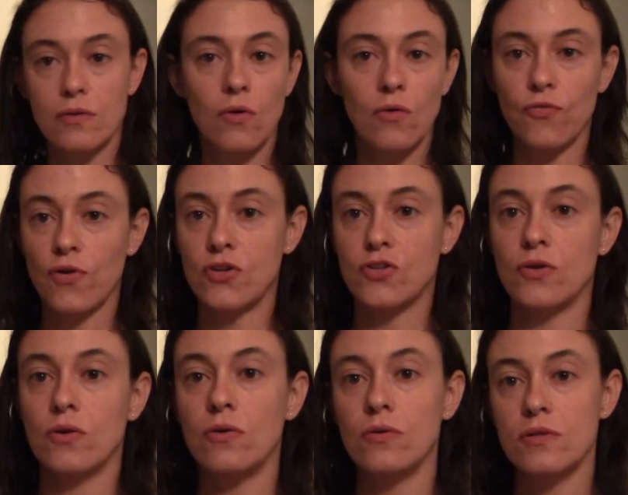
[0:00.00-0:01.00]

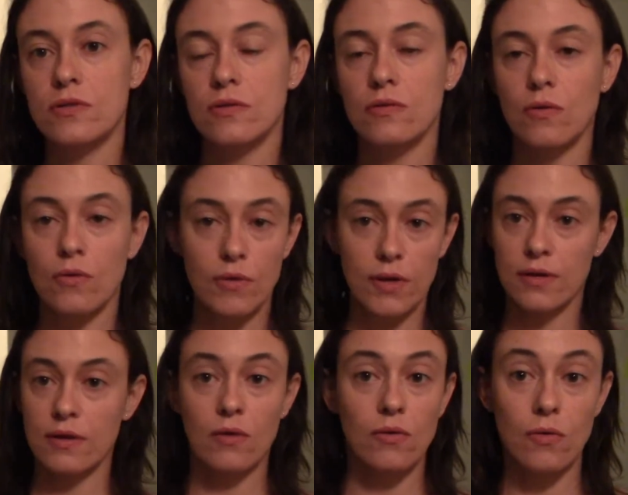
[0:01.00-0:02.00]
old-fashioned oats, or you can
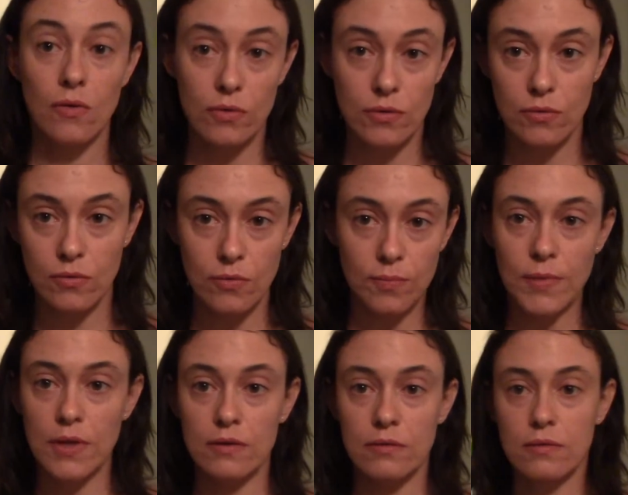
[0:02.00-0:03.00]
take colloidal
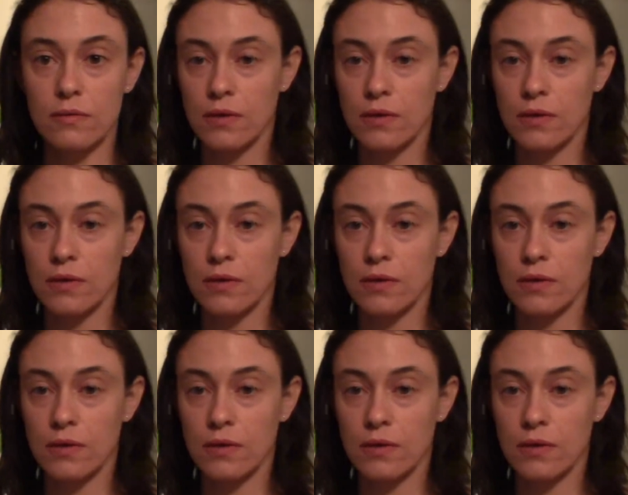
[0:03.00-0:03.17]
oatmeal